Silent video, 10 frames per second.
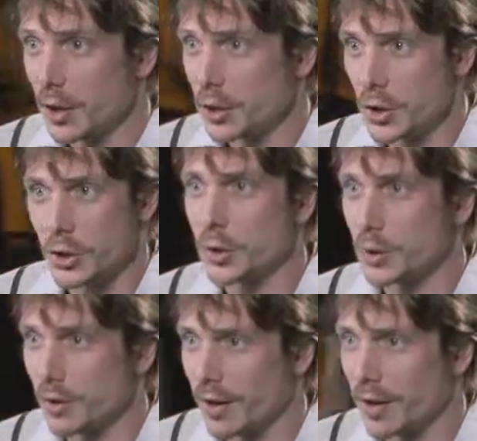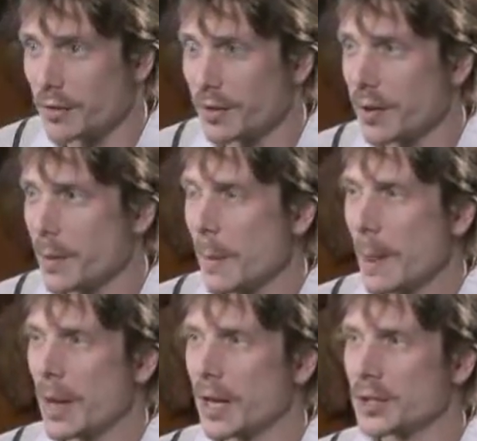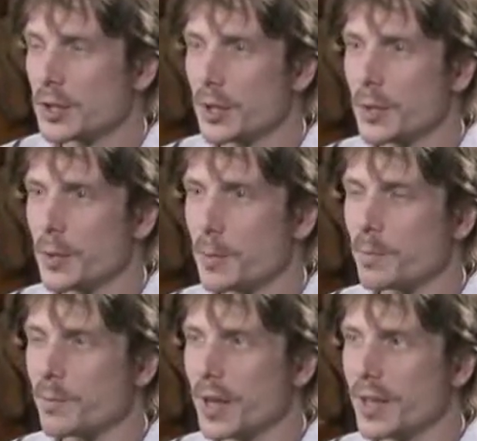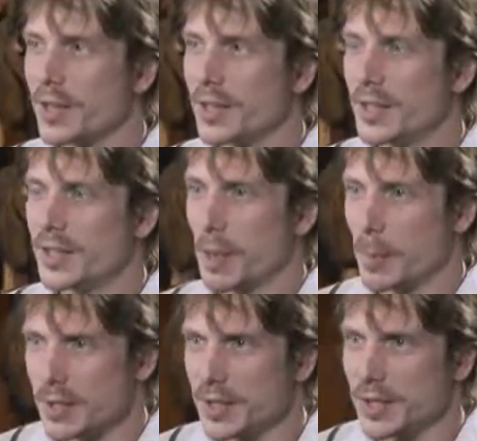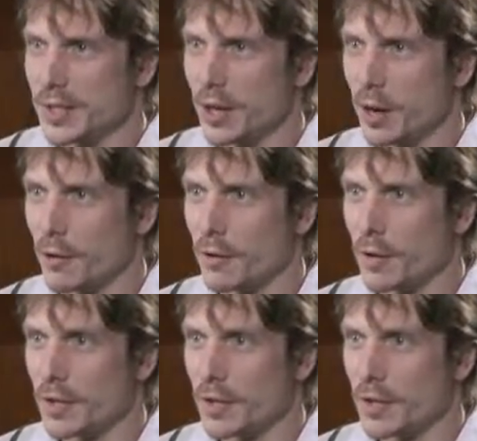just to survive. And so this capacity of